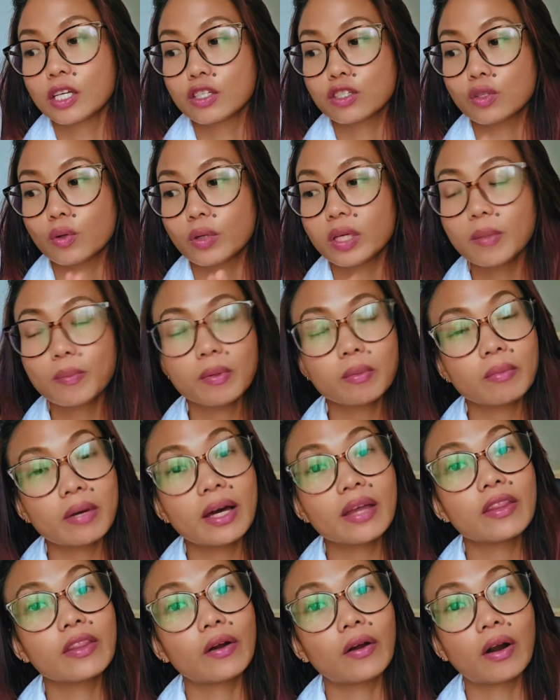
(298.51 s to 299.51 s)
So keep in
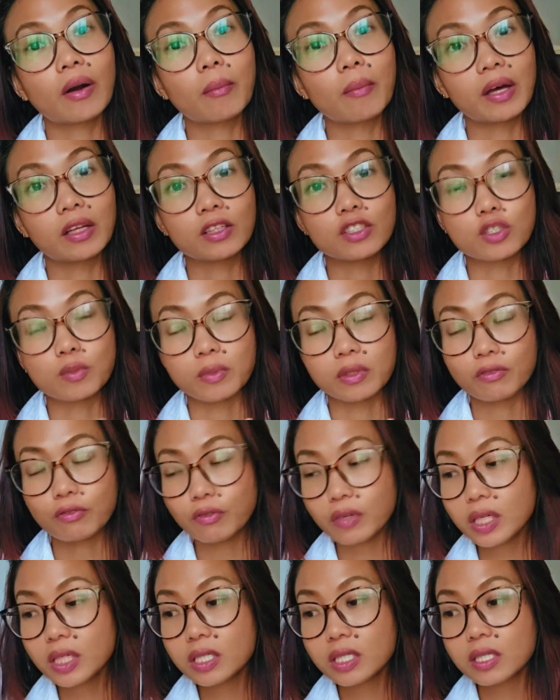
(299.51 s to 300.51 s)
mind there are management
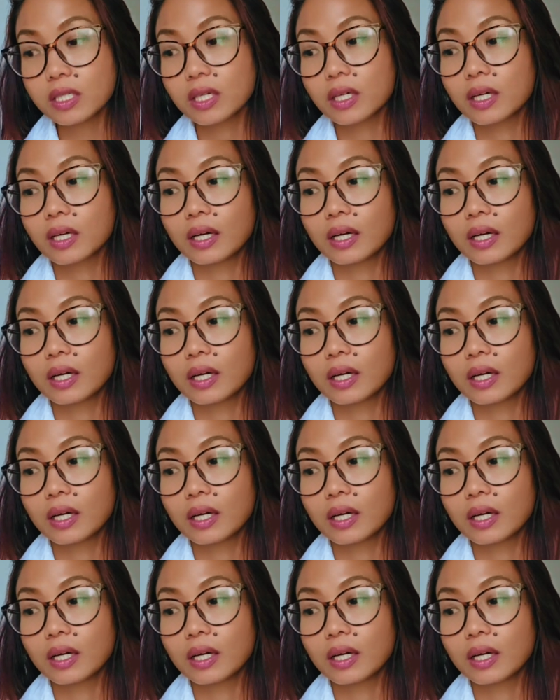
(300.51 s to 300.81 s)
fees.